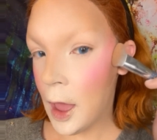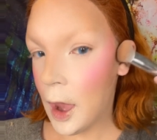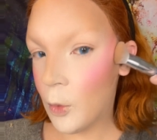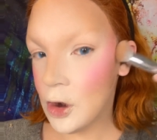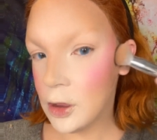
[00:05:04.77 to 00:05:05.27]

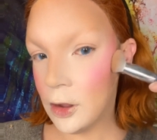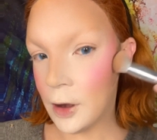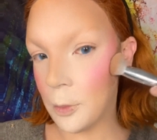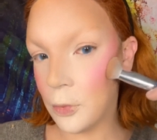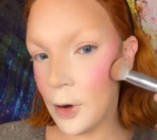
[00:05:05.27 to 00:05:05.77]
We're just going to
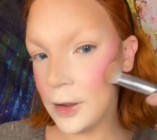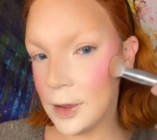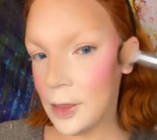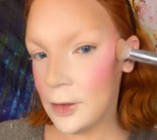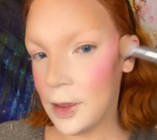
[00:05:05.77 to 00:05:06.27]
start
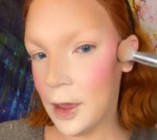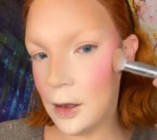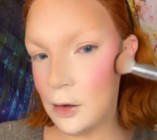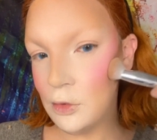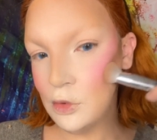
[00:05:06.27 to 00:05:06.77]
pressing this
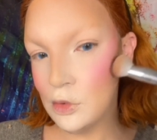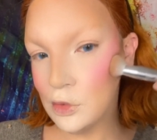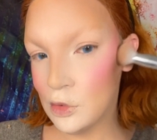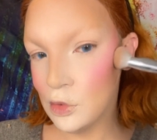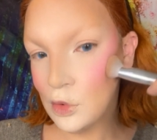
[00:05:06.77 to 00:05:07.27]
in
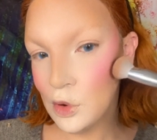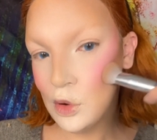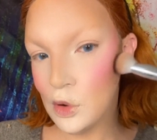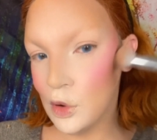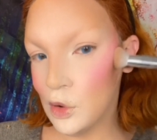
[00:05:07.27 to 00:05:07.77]

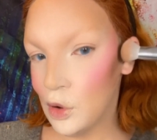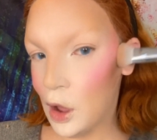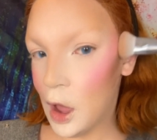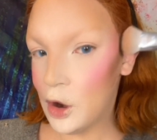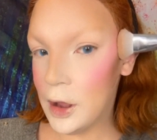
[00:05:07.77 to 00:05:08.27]

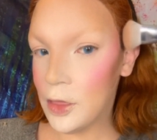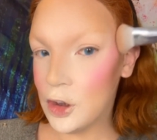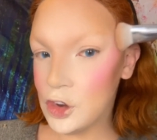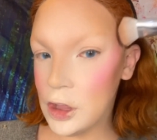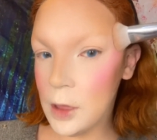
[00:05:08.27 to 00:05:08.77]
underneath the
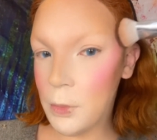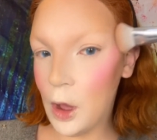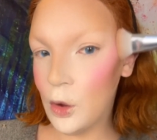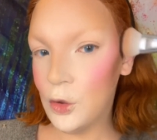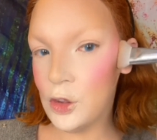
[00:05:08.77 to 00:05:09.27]

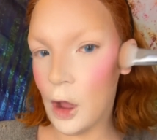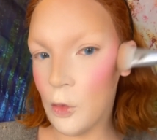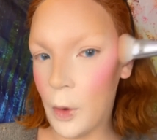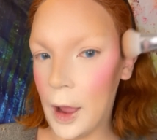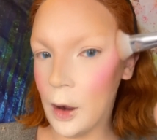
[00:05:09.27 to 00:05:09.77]
cheekbones,
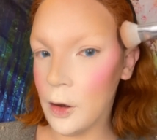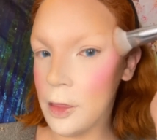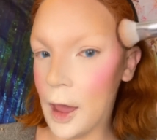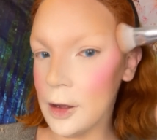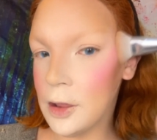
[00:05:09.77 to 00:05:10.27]
around
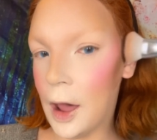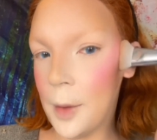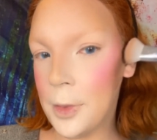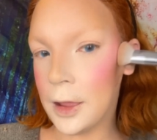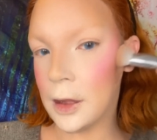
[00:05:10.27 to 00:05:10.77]
that
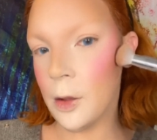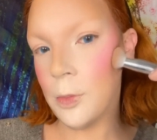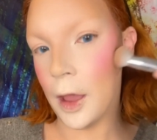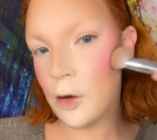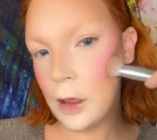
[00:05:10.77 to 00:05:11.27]
top like I did with
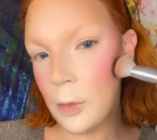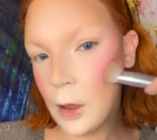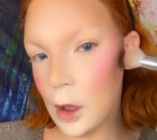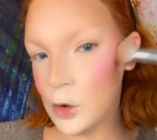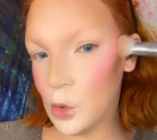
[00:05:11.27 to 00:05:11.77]
my cream
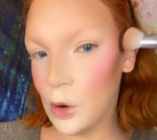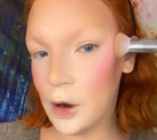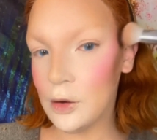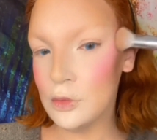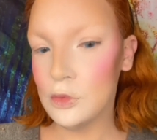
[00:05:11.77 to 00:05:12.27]
contour.